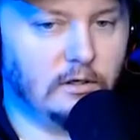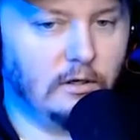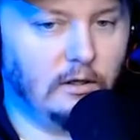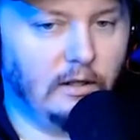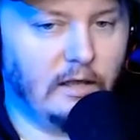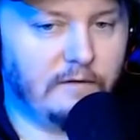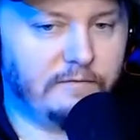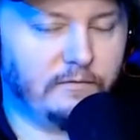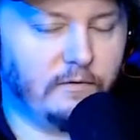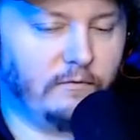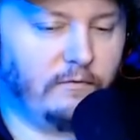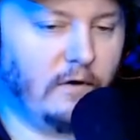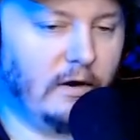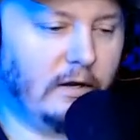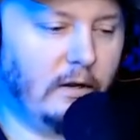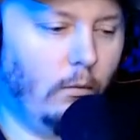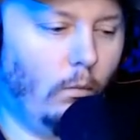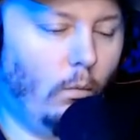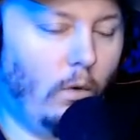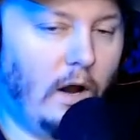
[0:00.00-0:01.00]
have left the
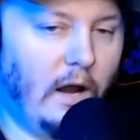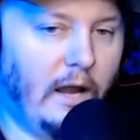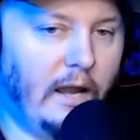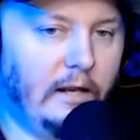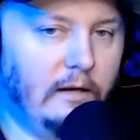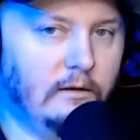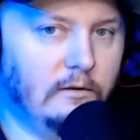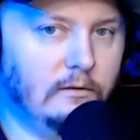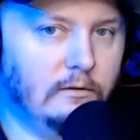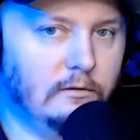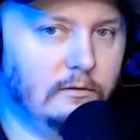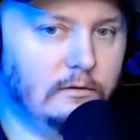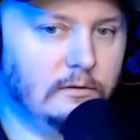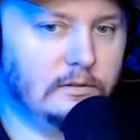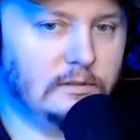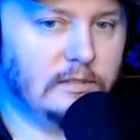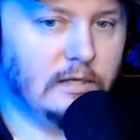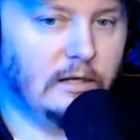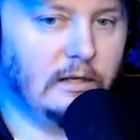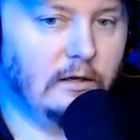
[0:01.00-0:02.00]
fucking wine
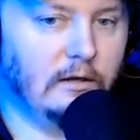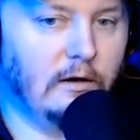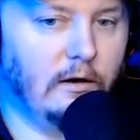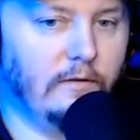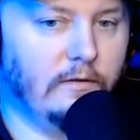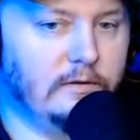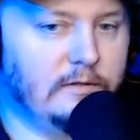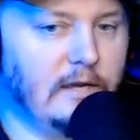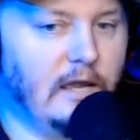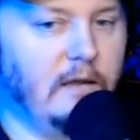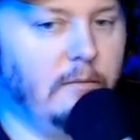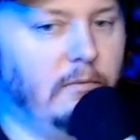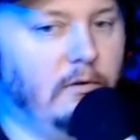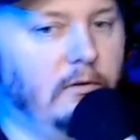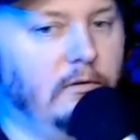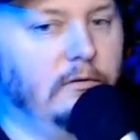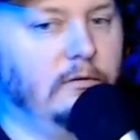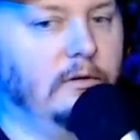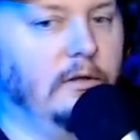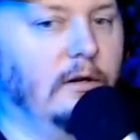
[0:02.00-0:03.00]
sitting on the
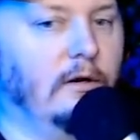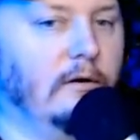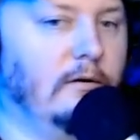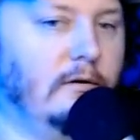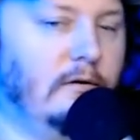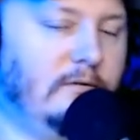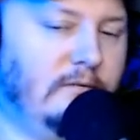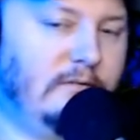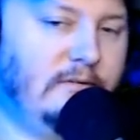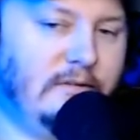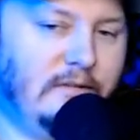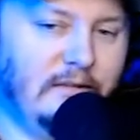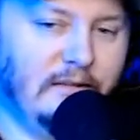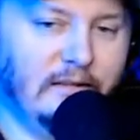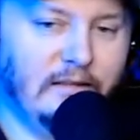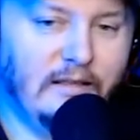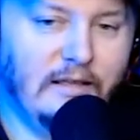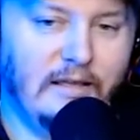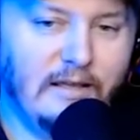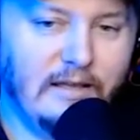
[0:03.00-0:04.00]
table, you know,
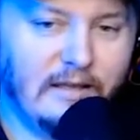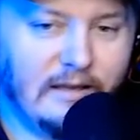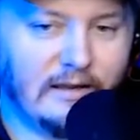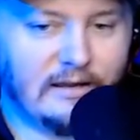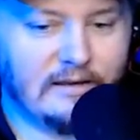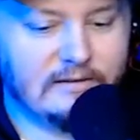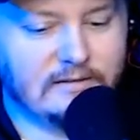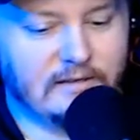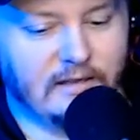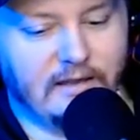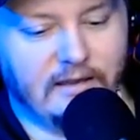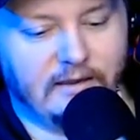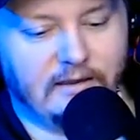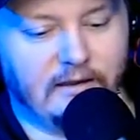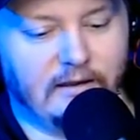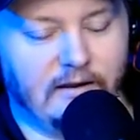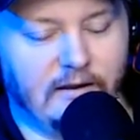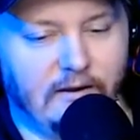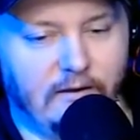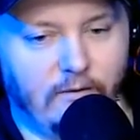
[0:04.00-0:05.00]
because like
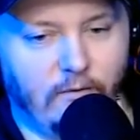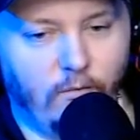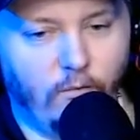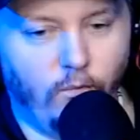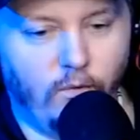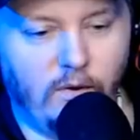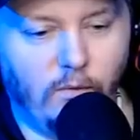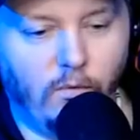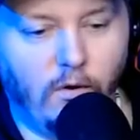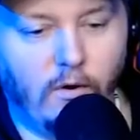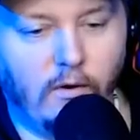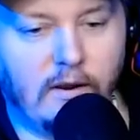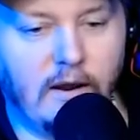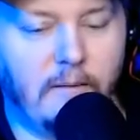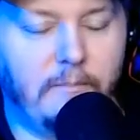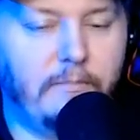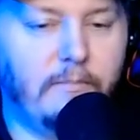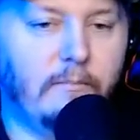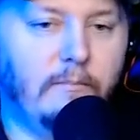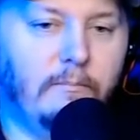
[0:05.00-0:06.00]
we woke
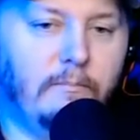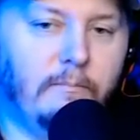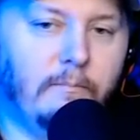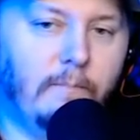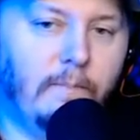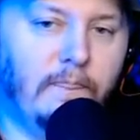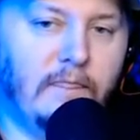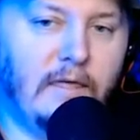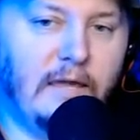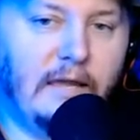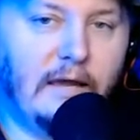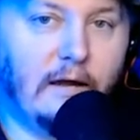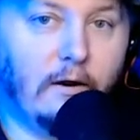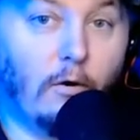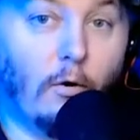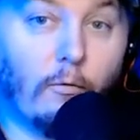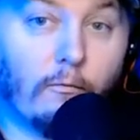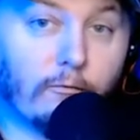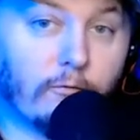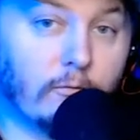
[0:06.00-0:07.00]
up. They got
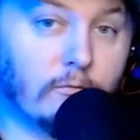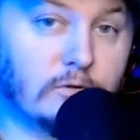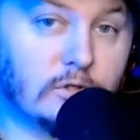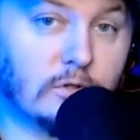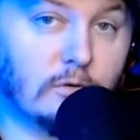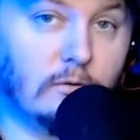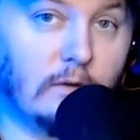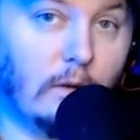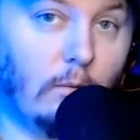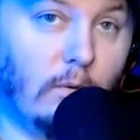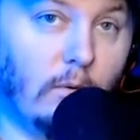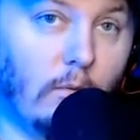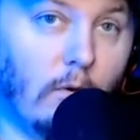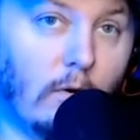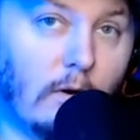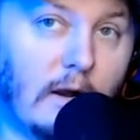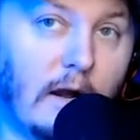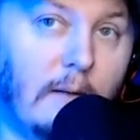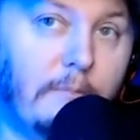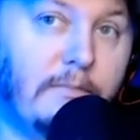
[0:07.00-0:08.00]
home from school. We
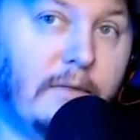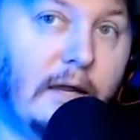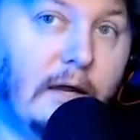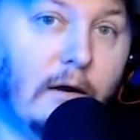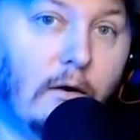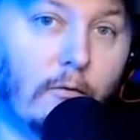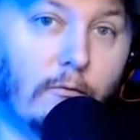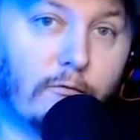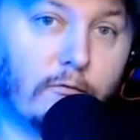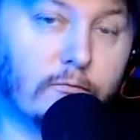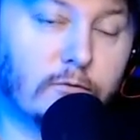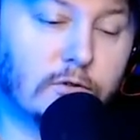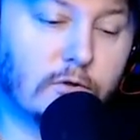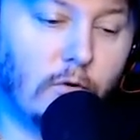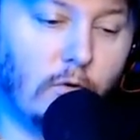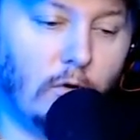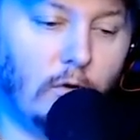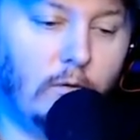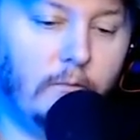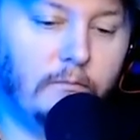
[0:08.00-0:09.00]
woke up. They got home from
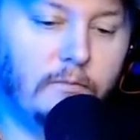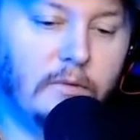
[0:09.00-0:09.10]
school,